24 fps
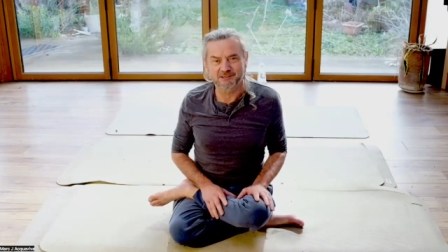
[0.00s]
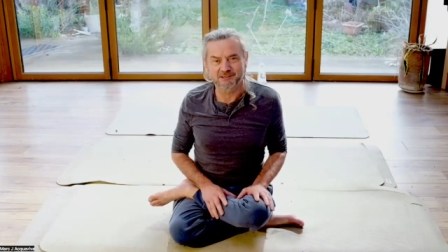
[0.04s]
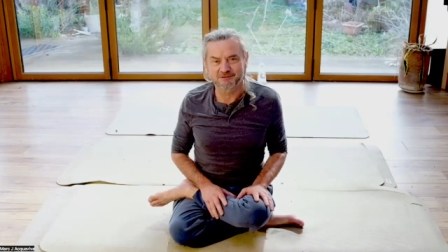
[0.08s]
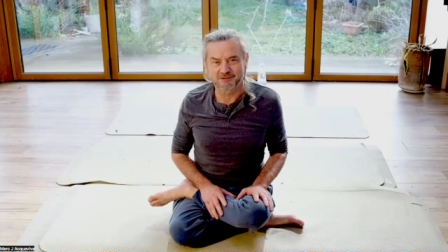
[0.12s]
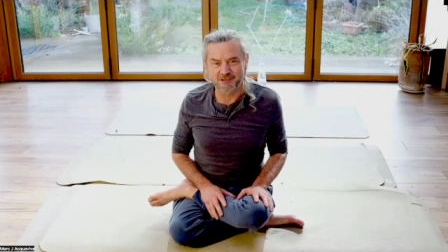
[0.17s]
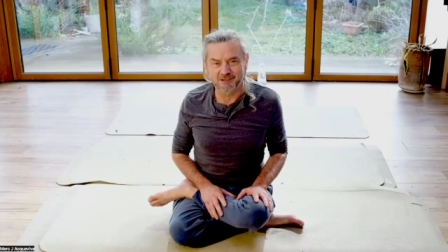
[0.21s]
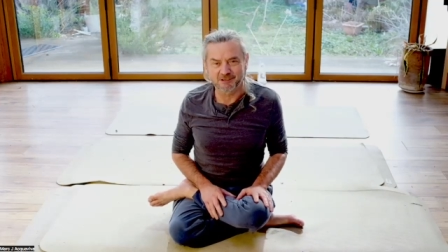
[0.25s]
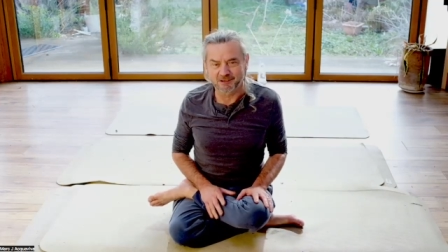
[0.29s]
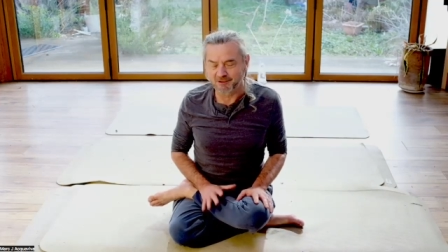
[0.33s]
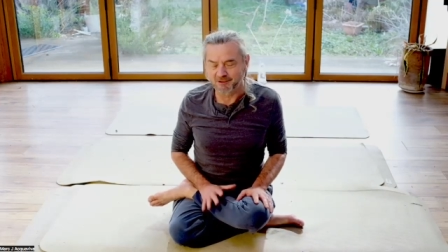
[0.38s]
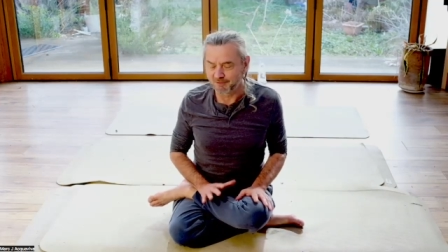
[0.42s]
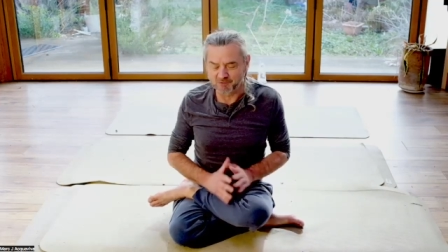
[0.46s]

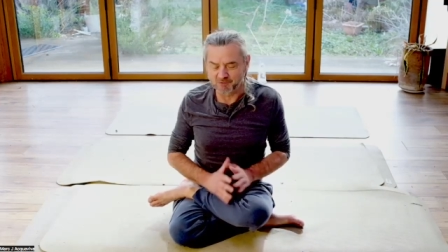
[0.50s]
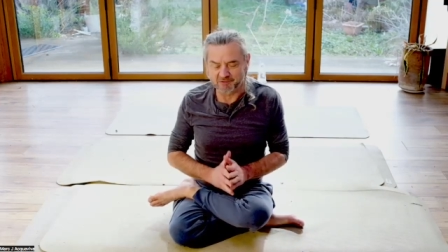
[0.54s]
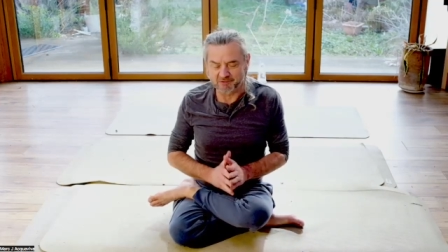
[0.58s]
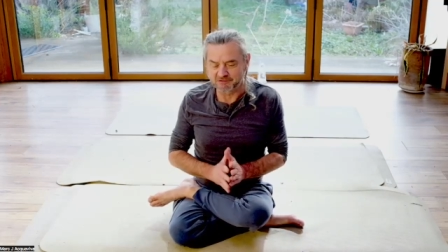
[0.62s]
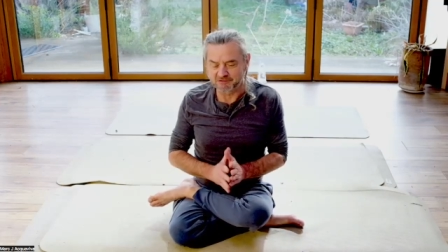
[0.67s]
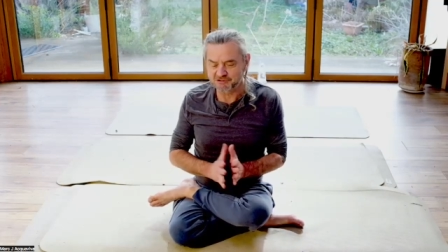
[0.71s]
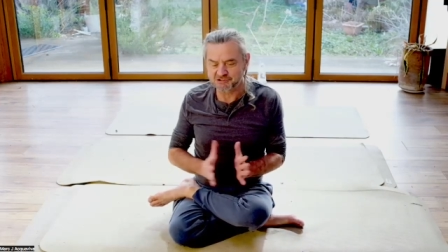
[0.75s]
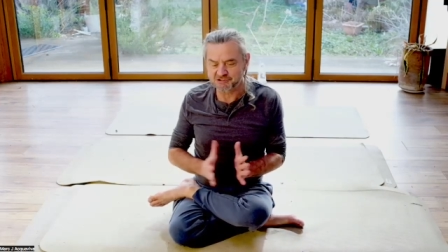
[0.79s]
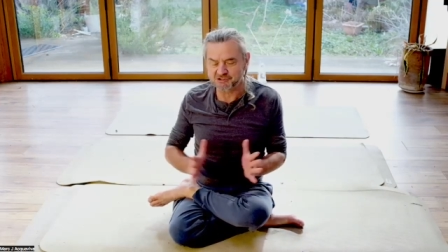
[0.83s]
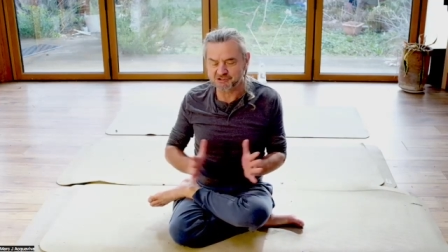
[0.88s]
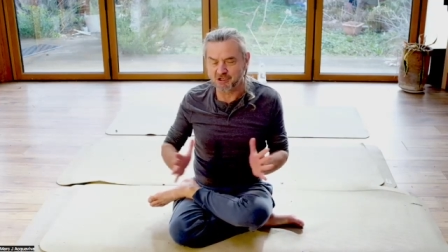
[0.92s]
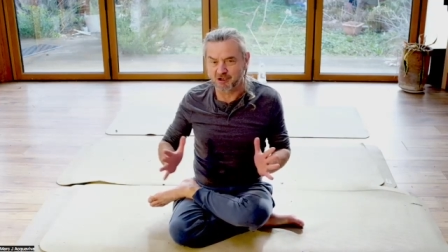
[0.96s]
Uh,
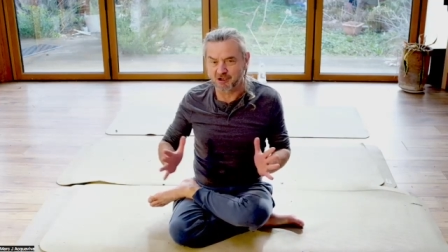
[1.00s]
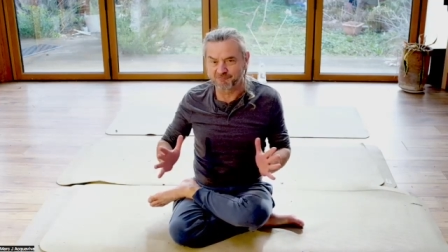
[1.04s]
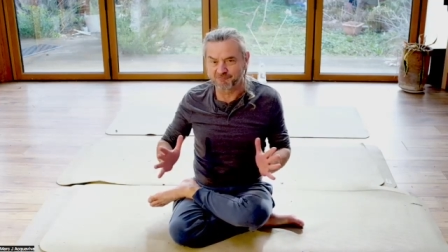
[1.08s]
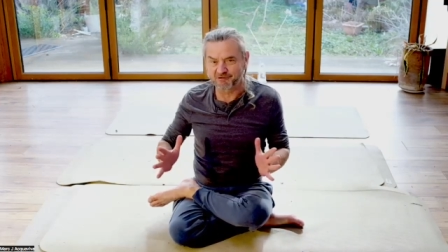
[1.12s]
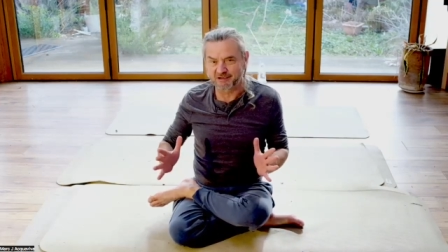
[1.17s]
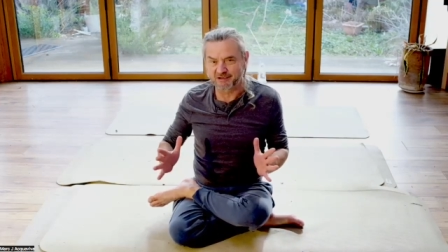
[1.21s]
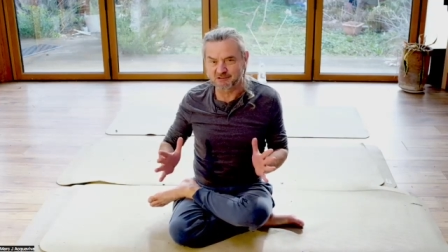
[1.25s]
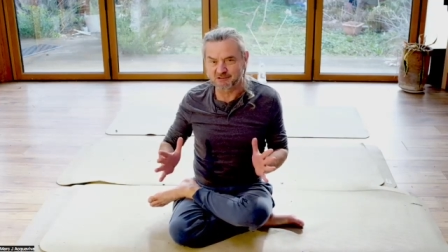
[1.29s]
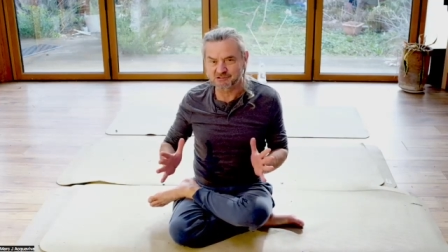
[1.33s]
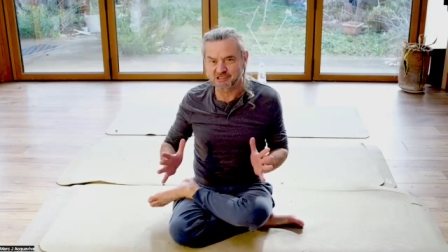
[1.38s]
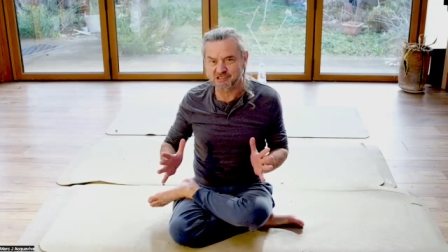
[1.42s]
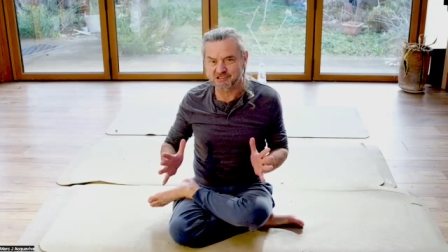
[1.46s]
just
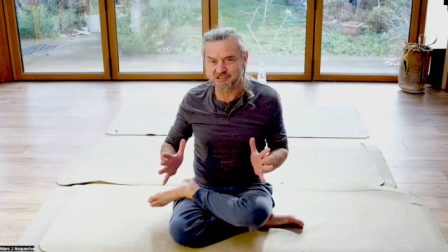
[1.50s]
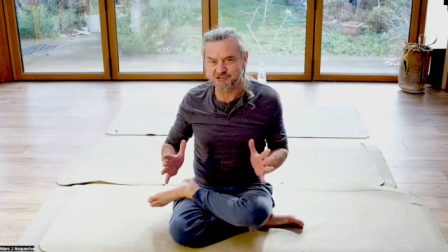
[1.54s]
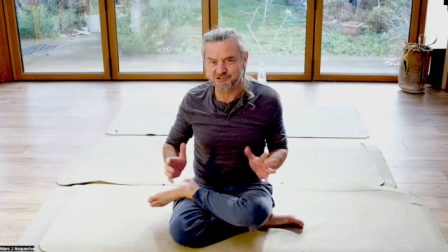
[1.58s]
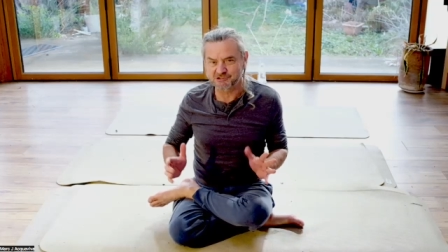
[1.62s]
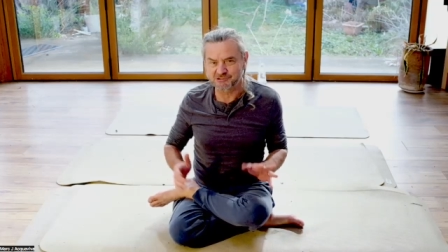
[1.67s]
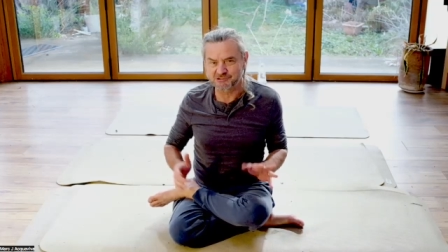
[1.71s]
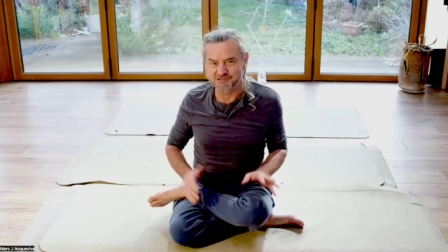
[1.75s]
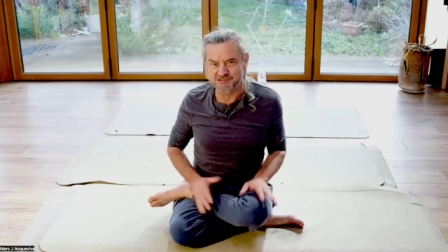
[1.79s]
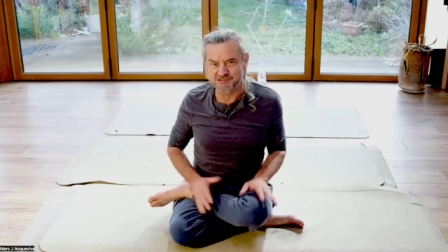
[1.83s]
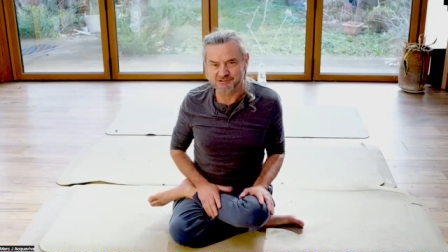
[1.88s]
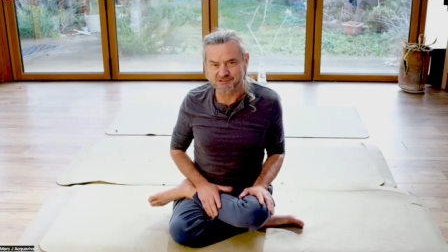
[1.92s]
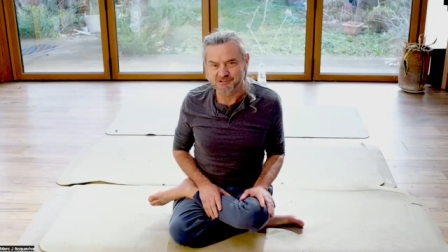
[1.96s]
half-hour
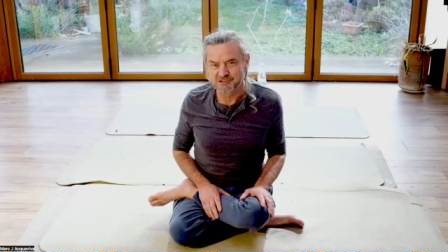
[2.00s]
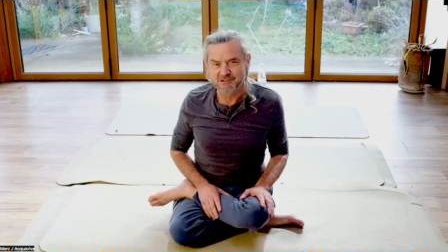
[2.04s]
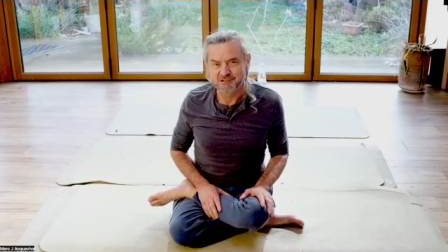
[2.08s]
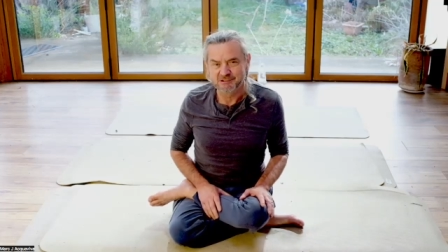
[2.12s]
sessions